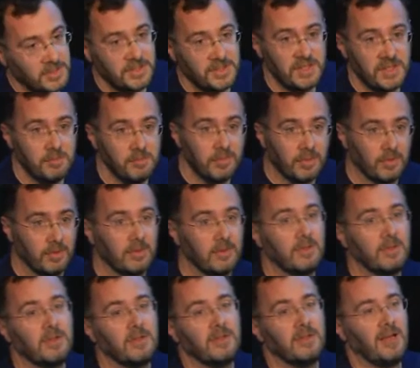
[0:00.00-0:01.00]
simple.
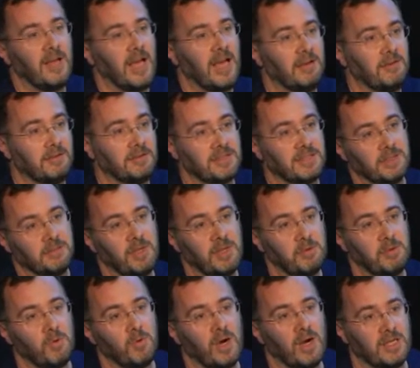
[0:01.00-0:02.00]
I haven't said
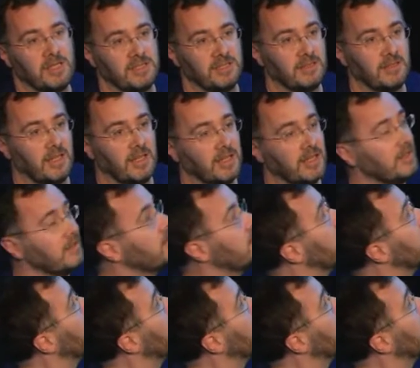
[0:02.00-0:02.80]
maybe why is it like that.